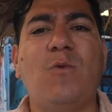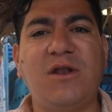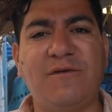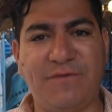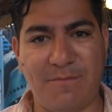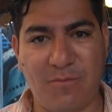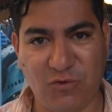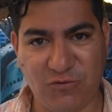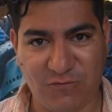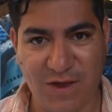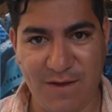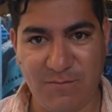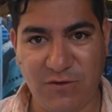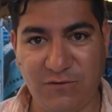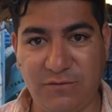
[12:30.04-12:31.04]
one of the most
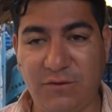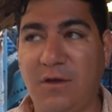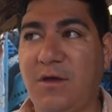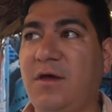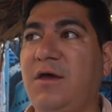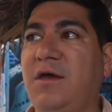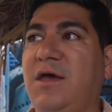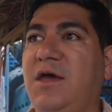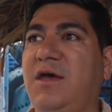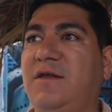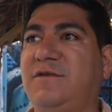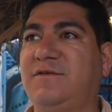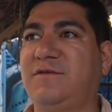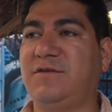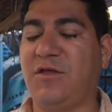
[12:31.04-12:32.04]
famous,
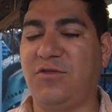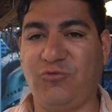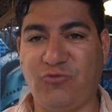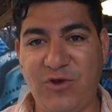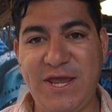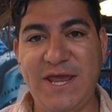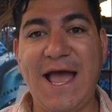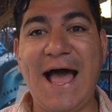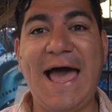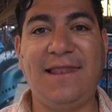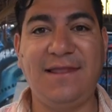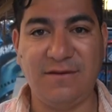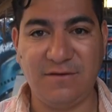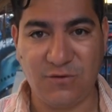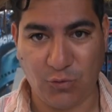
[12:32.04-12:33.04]
it's the Tree
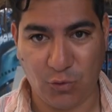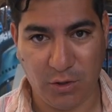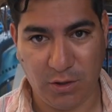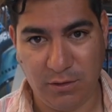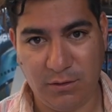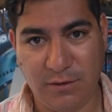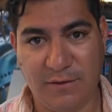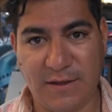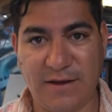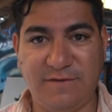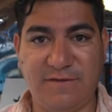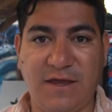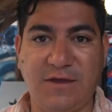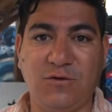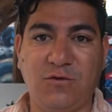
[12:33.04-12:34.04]
Island Tour. That they
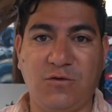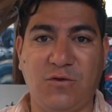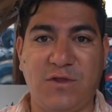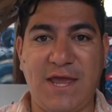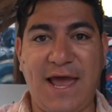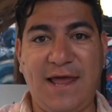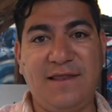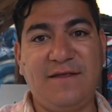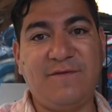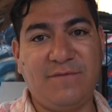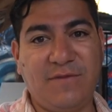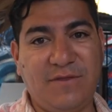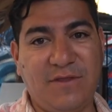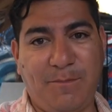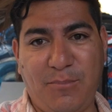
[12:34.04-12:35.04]
take you to the island,
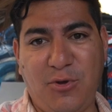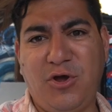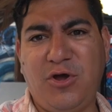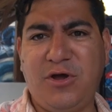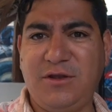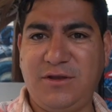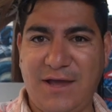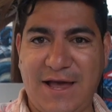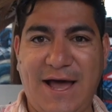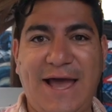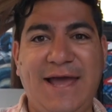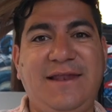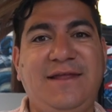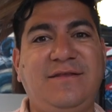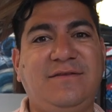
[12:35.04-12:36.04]
the bird
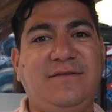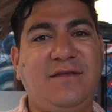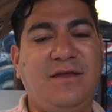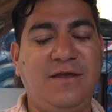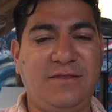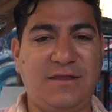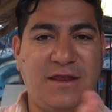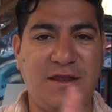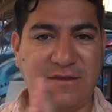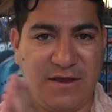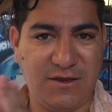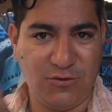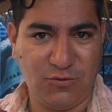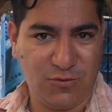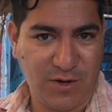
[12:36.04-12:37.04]
island, then they
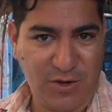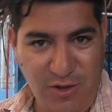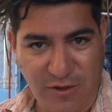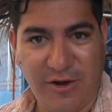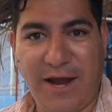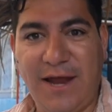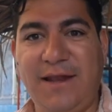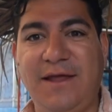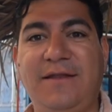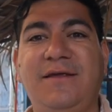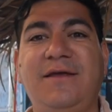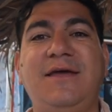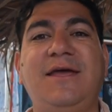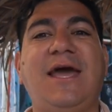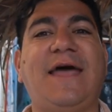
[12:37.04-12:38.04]
take you to another island,
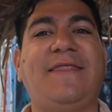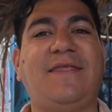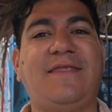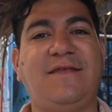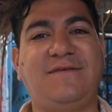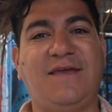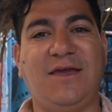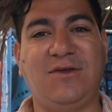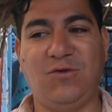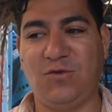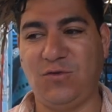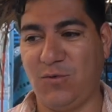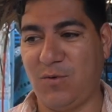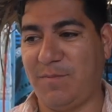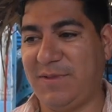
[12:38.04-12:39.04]
and then they take you
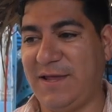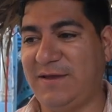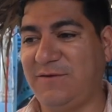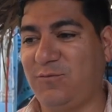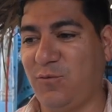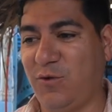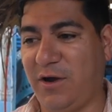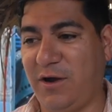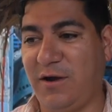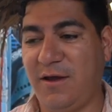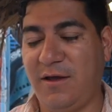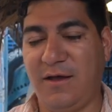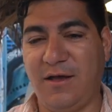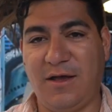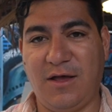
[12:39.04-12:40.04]
to a place where
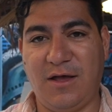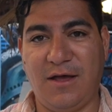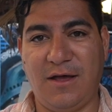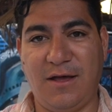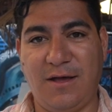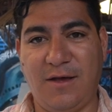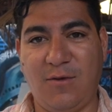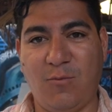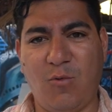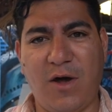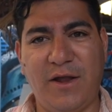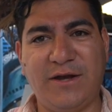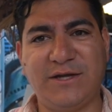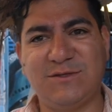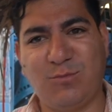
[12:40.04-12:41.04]
uh,
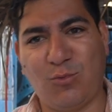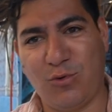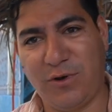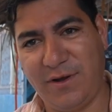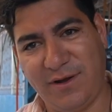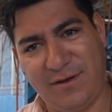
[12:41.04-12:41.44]
water is born.